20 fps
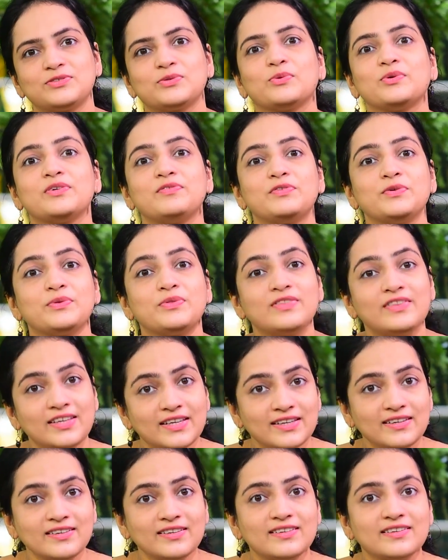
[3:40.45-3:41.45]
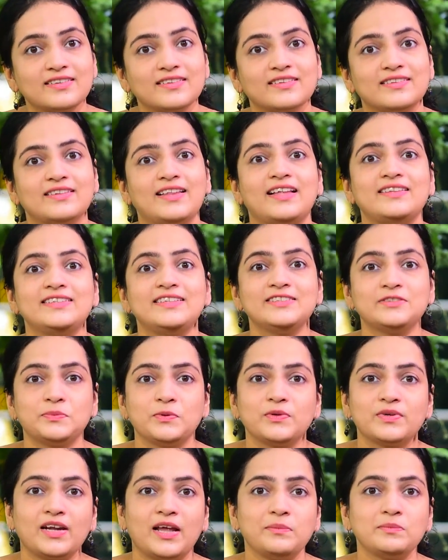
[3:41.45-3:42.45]
So if you think that these
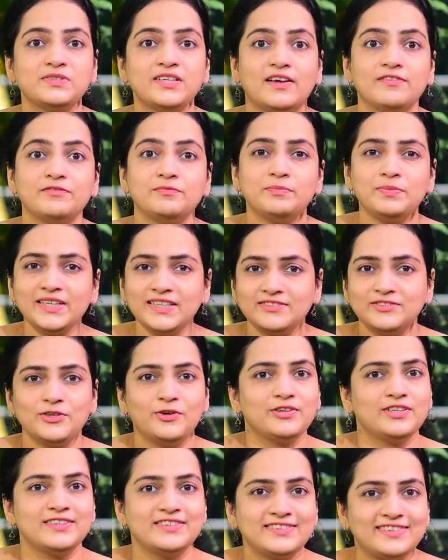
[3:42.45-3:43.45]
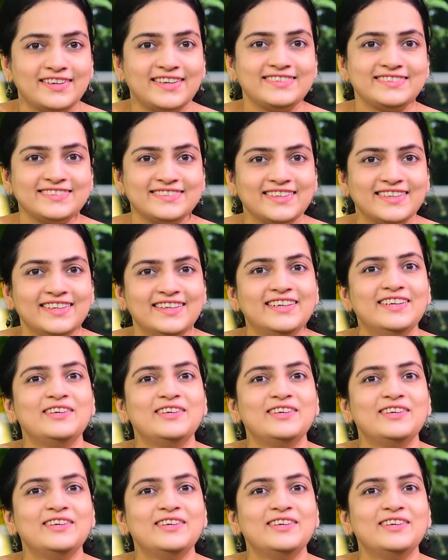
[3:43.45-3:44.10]
programs have piqued your interest,